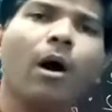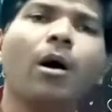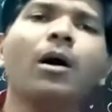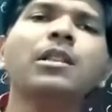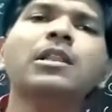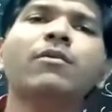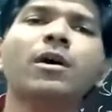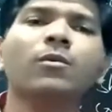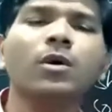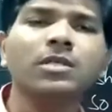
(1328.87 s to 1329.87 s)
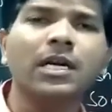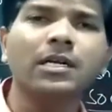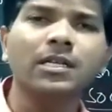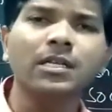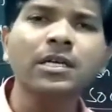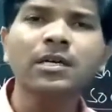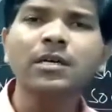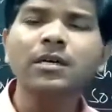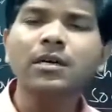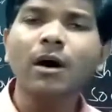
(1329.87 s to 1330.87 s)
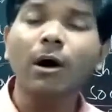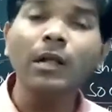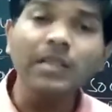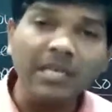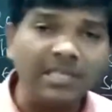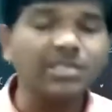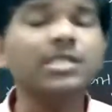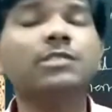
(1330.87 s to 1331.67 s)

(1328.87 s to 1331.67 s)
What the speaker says: All the work was under all the decisions